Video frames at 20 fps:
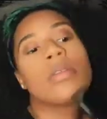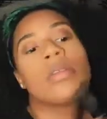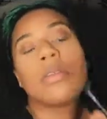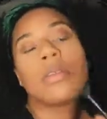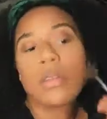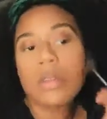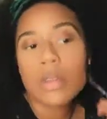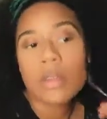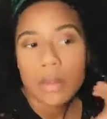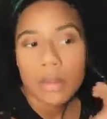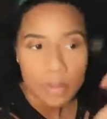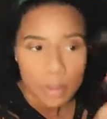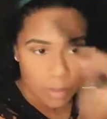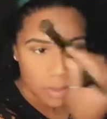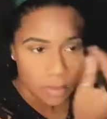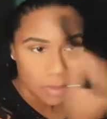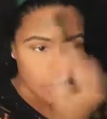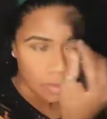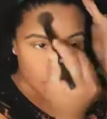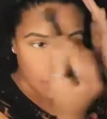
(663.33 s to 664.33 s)
I got
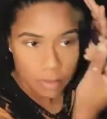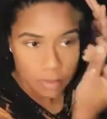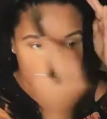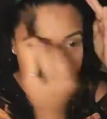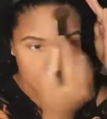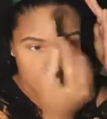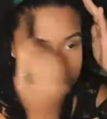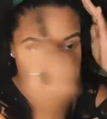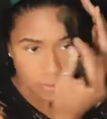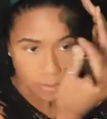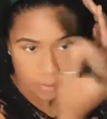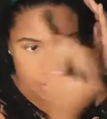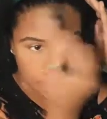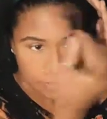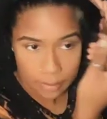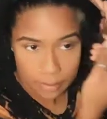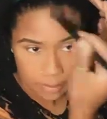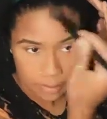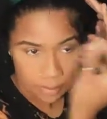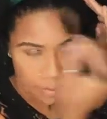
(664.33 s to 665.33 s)
chill sometimes.
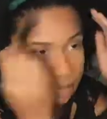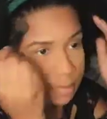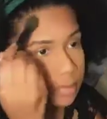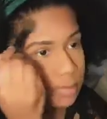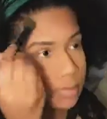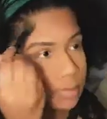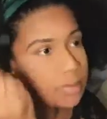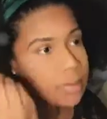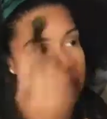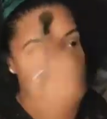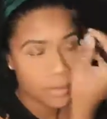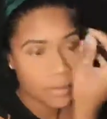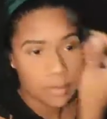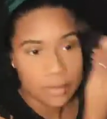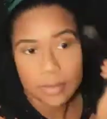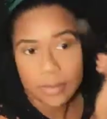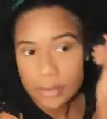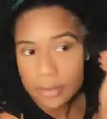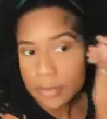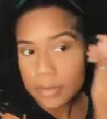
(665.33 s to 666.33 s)
And
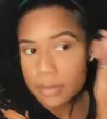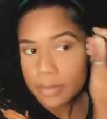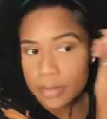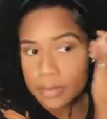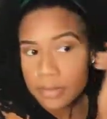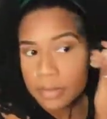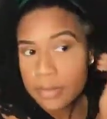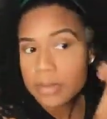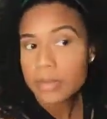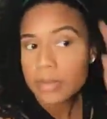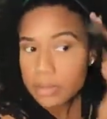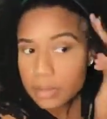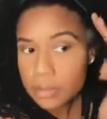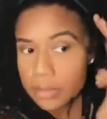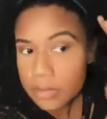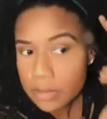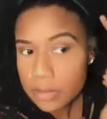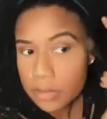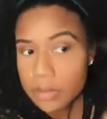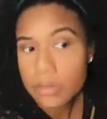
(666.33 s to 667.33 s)
I use obviously the
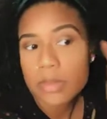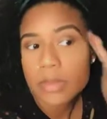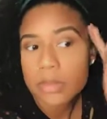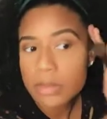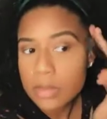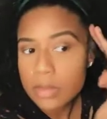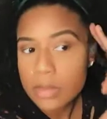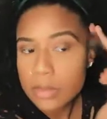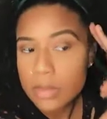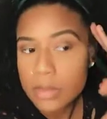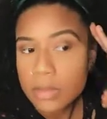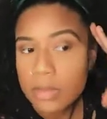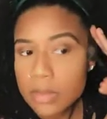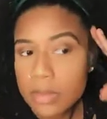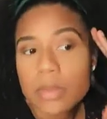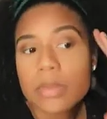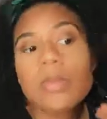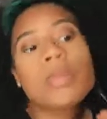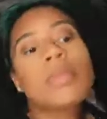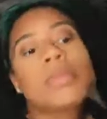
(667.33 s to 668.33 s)
dark
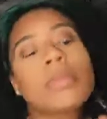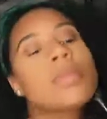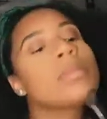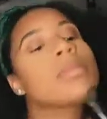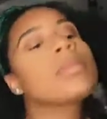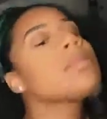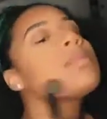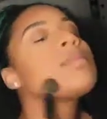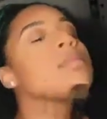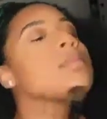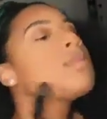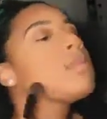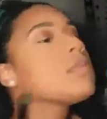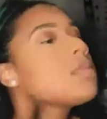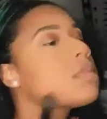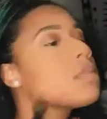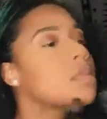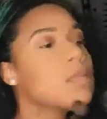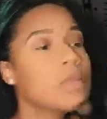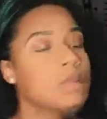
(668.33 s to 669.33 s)
brown
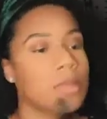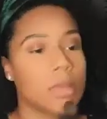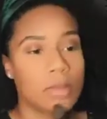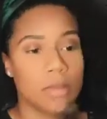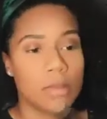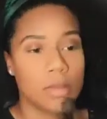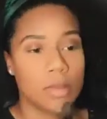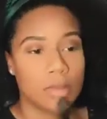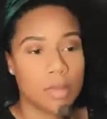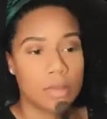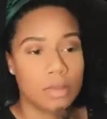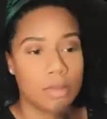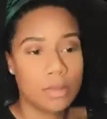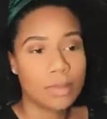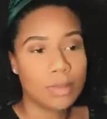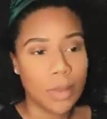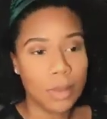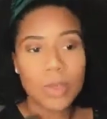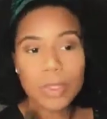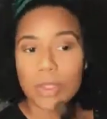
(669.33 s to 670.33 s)

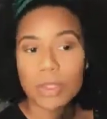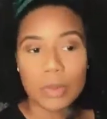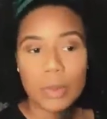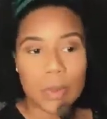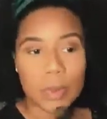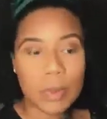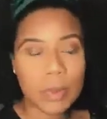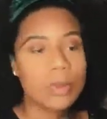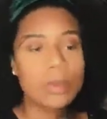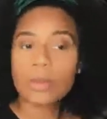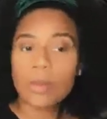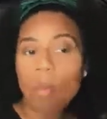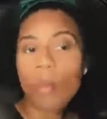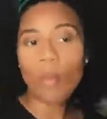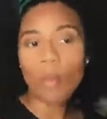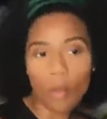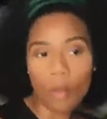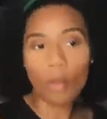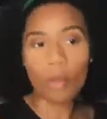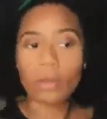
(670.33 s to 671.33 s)
powder to contour
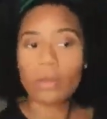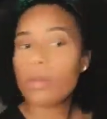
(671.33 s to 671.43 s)
it.